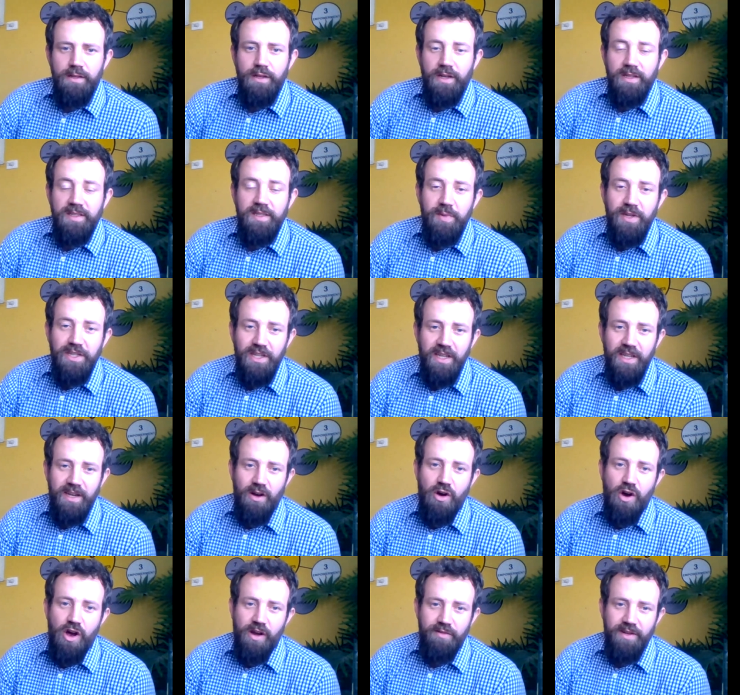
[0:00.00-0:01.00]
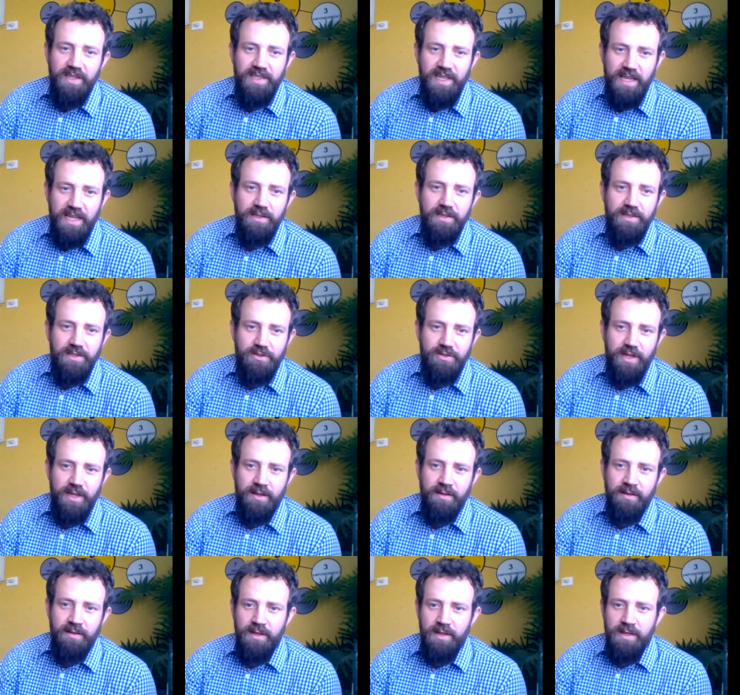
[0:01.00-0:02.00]
especially in a high risk
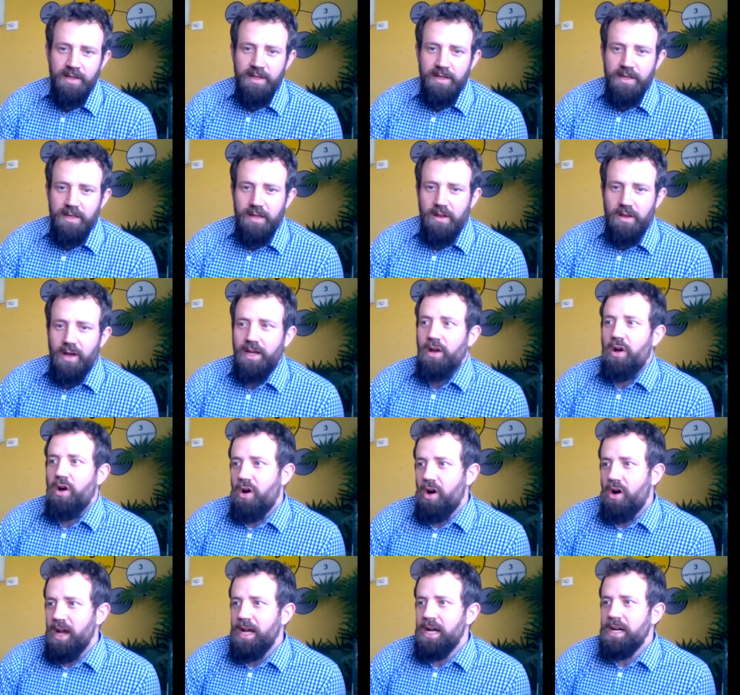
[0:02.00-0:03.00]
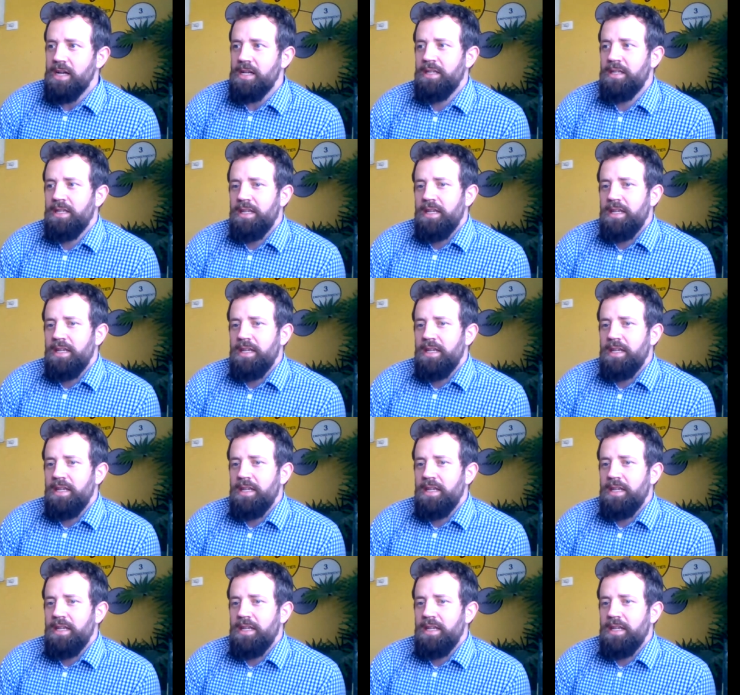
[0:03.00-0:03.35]
industry like hire,